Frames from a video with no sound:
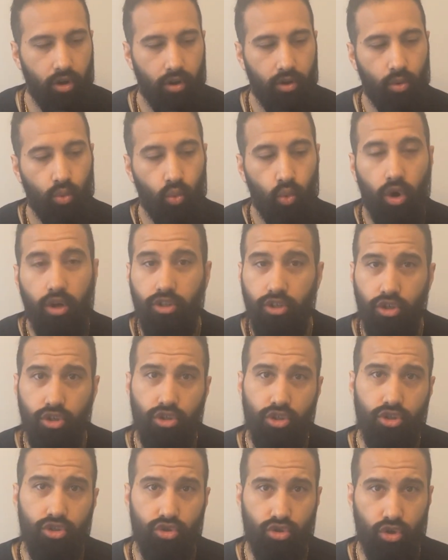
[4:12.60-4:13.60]
one who
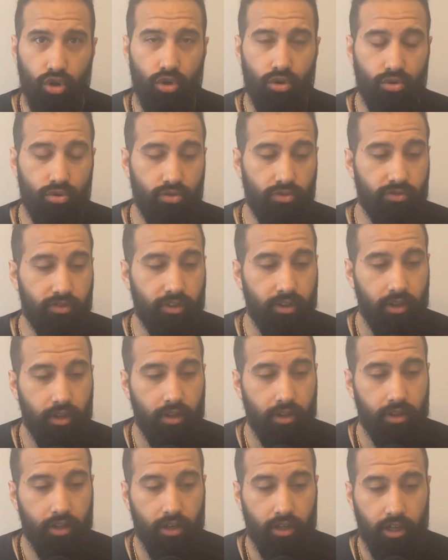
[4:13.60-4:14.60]
controls
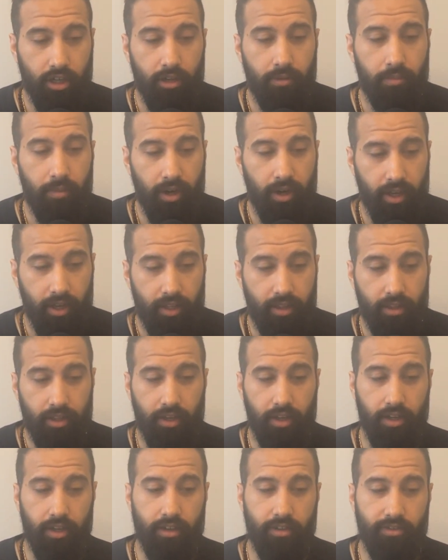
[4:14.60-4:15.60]
the karma
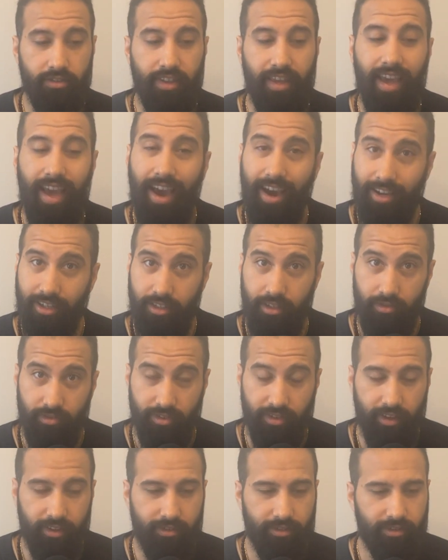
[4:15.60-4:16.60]
indriyas, the active
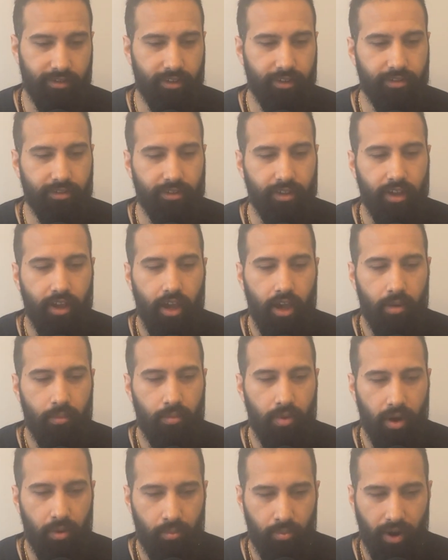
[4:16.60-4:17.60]
senses,
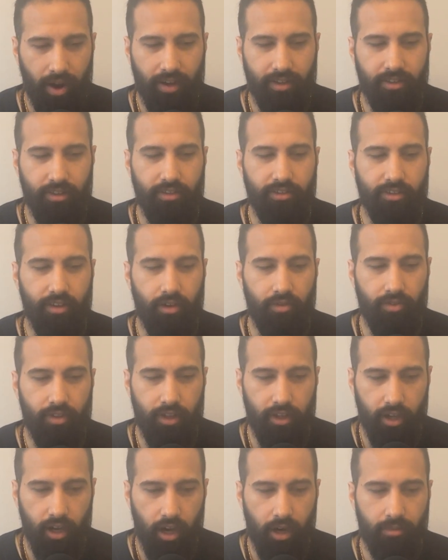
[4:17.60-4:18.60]
by practice of
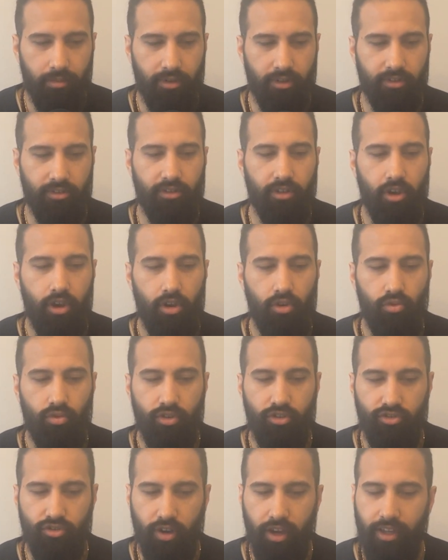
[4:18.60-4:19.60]
the yamas,
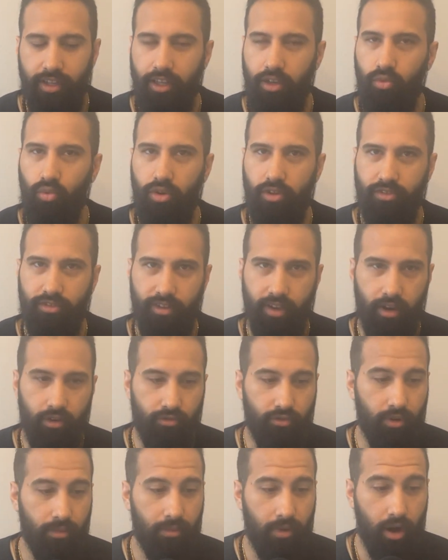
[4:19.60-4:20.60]
restraining
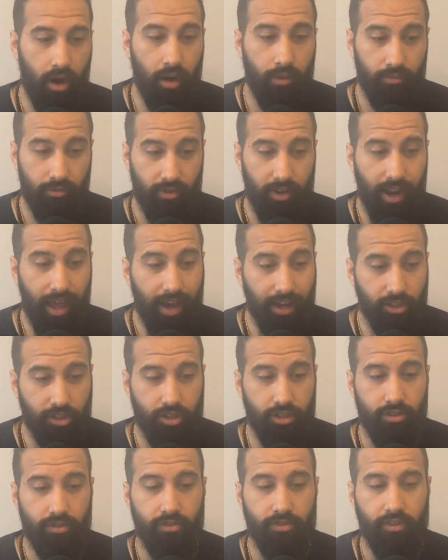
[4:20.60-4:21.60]
oneself from harmful
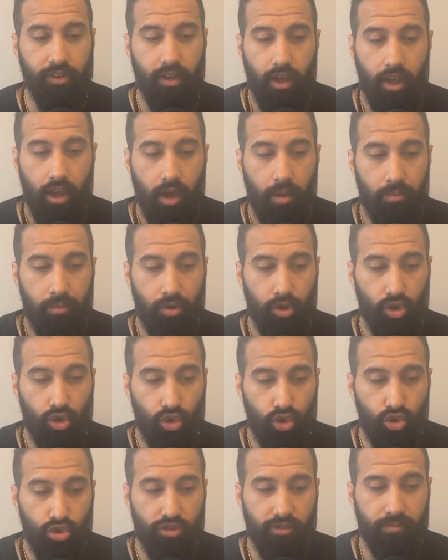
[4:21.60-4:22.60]
actions, but
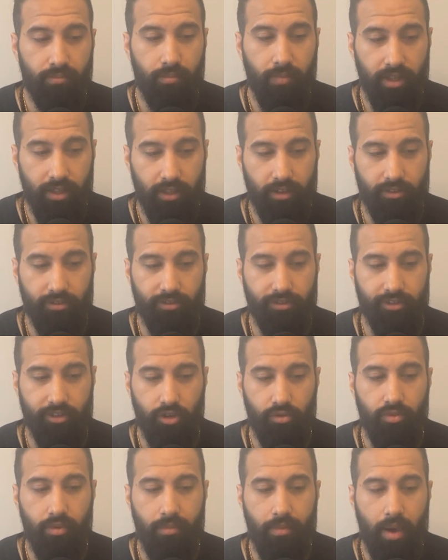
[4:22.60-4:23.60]
whose manas
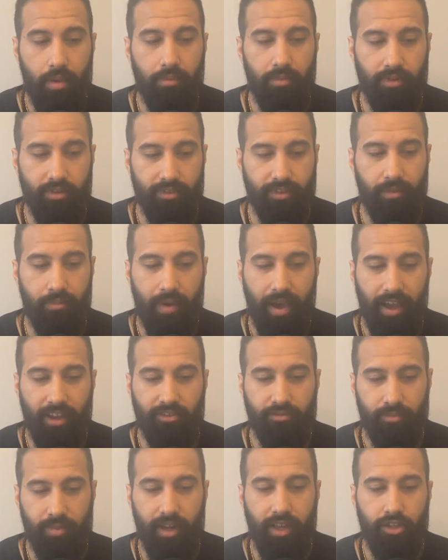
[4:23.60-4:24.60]
still remembers the
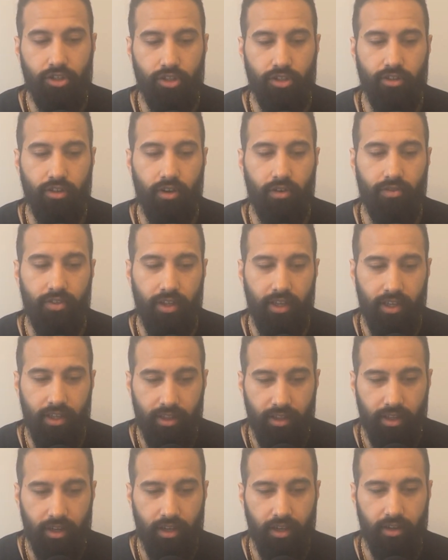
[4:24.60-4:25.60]
past pleasures of the
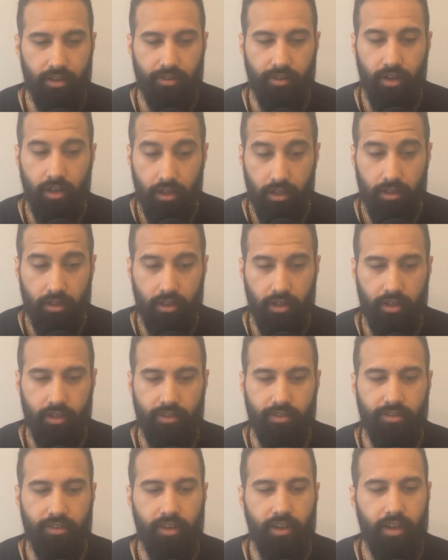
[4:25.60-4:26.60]
indriyas,
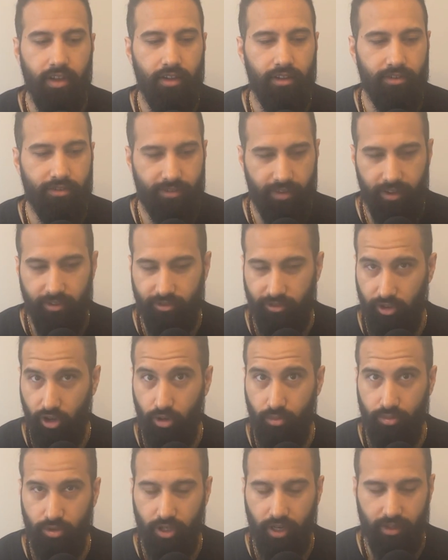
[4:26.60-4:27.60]
arthas, sense
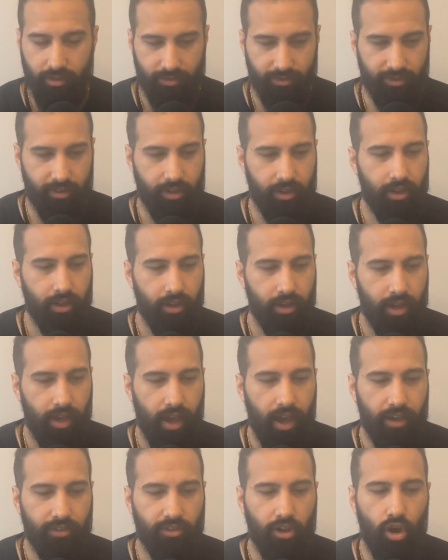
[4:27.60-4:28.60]
objects,
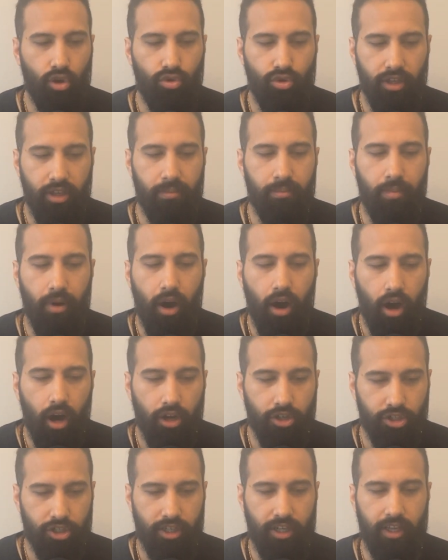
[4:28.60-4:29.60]
has only
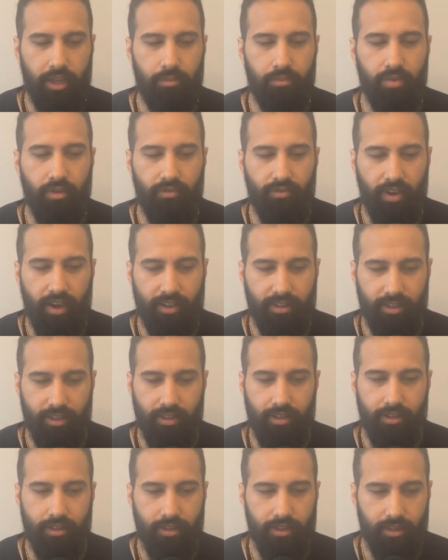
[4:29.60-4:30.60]
partially
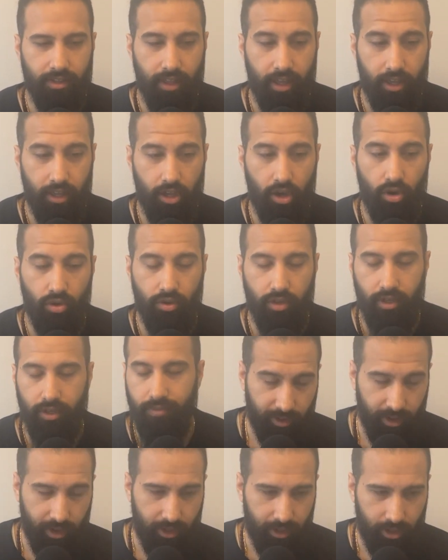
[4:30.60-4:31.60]
perfected their yoga.
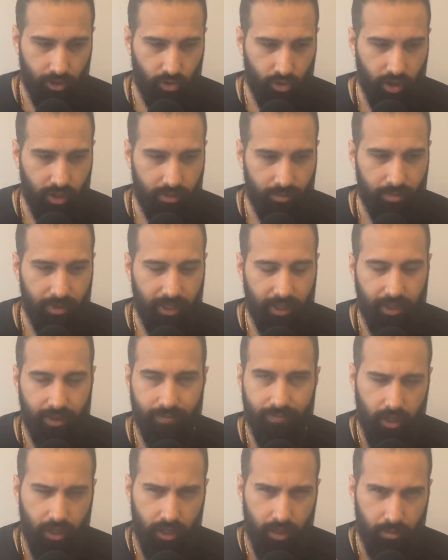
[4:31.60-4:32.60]
An
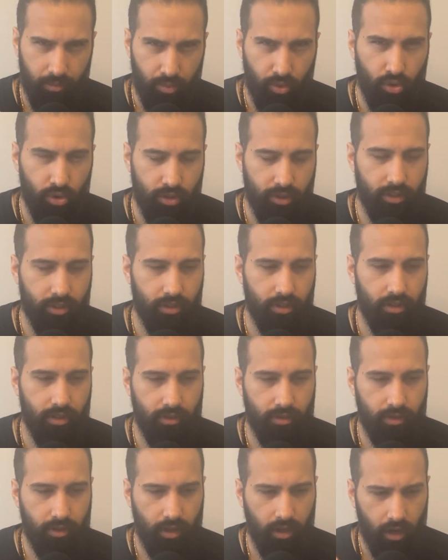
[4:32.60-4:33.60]
incredibly important
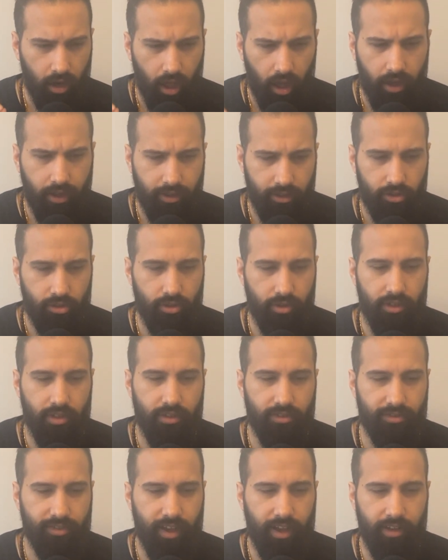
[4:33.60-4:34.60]
line to
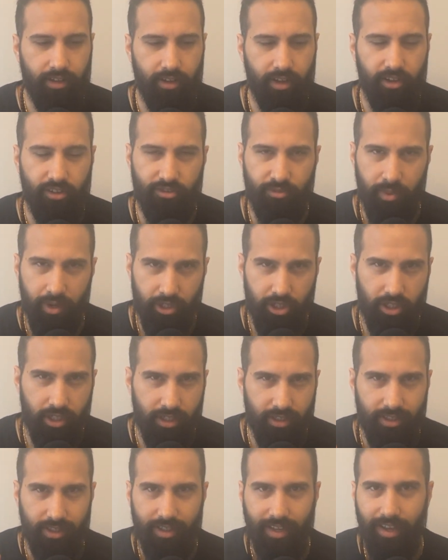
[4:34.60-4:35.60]
understand, especially
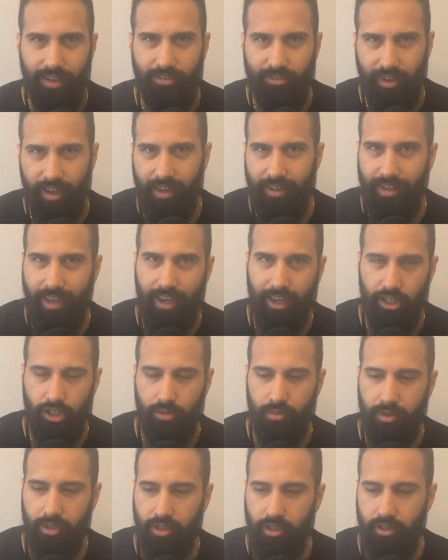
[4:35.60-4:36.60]
in today's day and
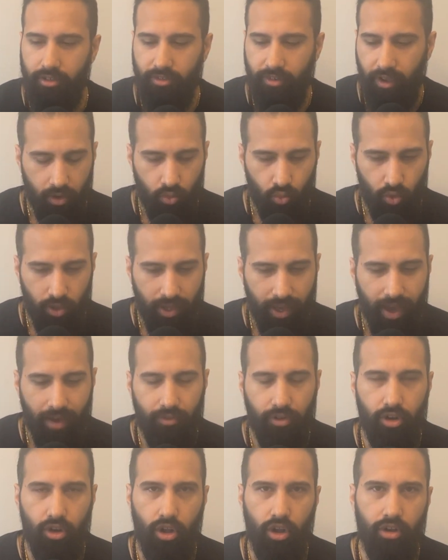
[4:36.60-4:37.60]
age, because we
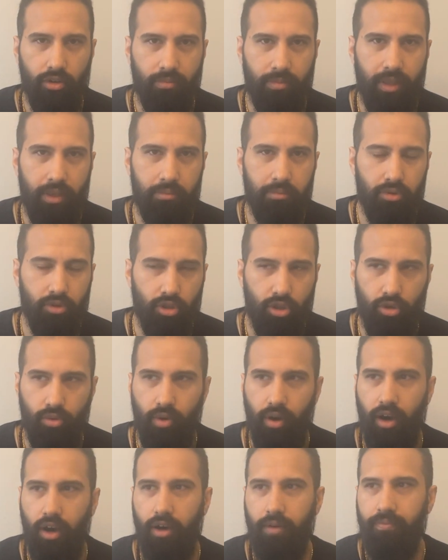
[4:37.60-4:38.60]
have a lot of people
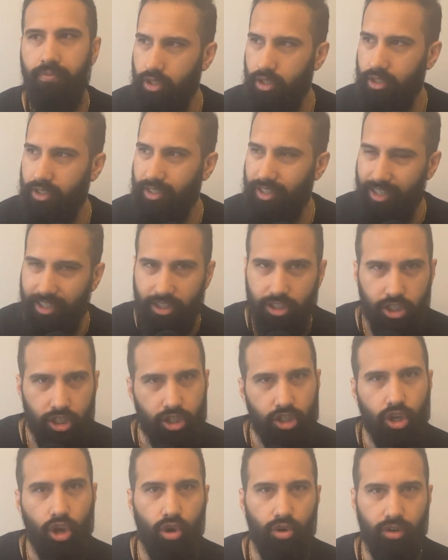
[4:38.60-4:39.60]
who are
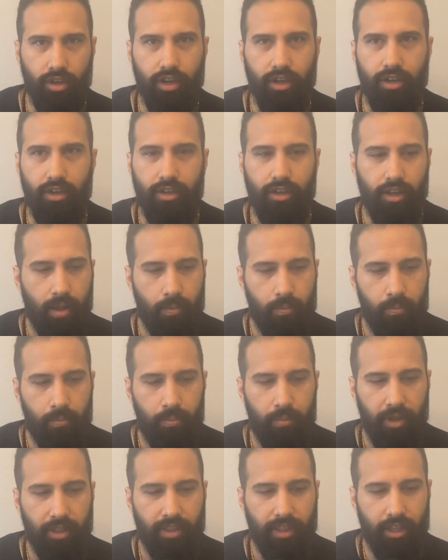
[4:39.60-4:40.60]
teaching yoga,
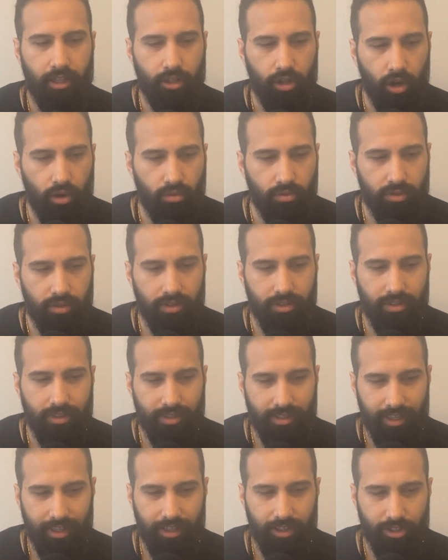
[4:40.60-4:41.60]
but they don't
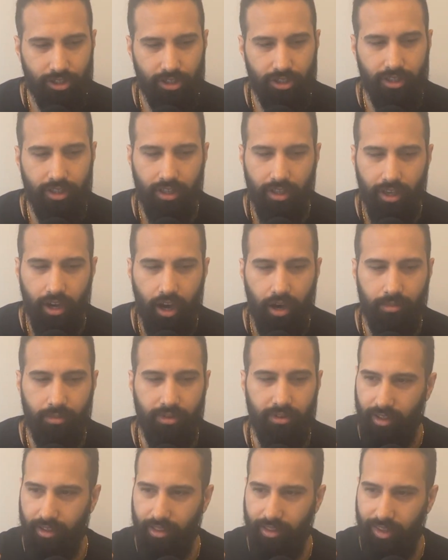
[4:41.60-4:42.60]
teach the
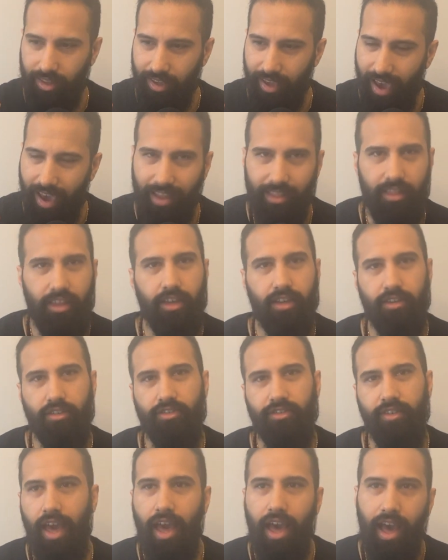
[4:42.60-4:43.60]
yamas, the
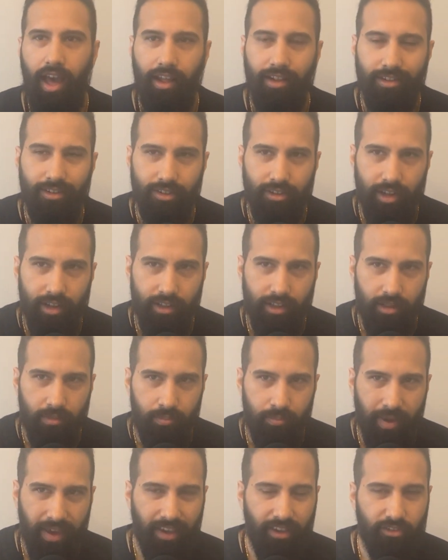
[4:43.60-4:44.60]
ethics. And the
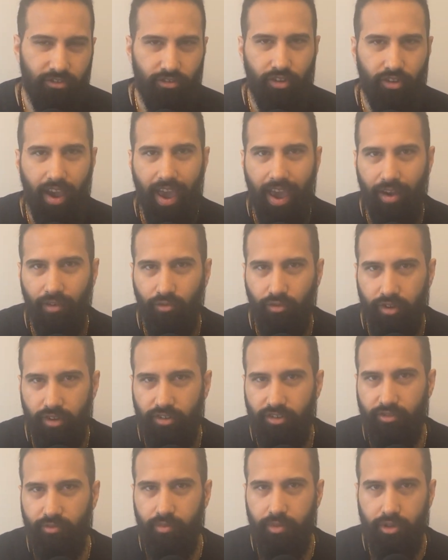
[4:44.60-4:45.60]
base for every
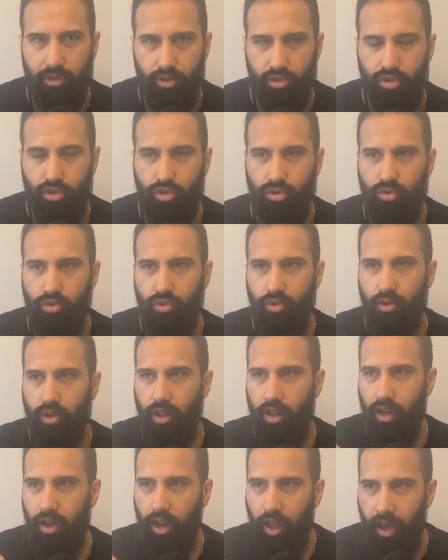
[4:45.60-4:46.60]
spiritual
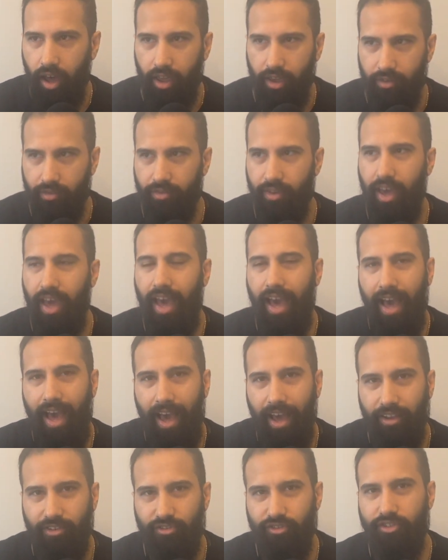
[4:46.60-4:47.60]
life
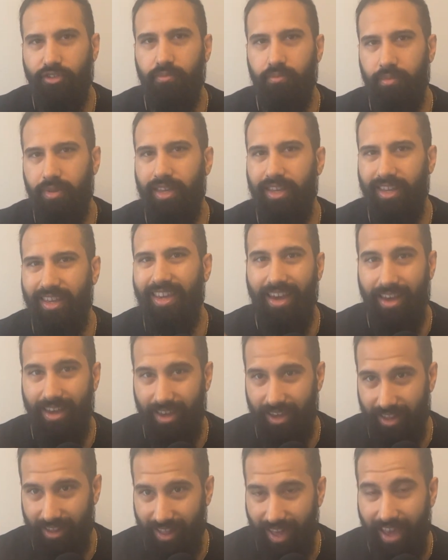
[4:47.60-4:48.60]
has to be
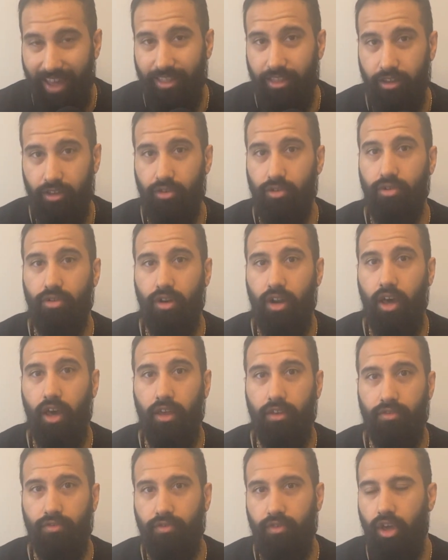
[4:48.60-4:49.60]
an ethical
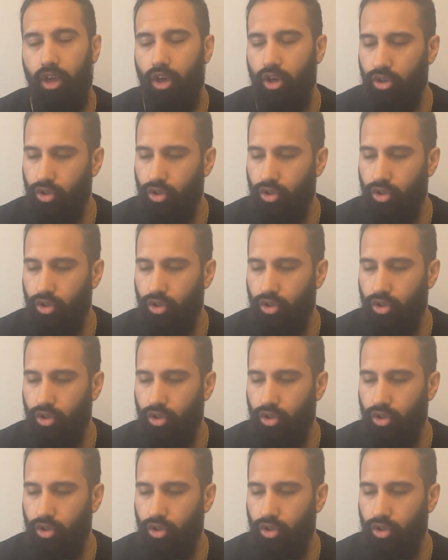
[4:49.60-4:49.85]
life.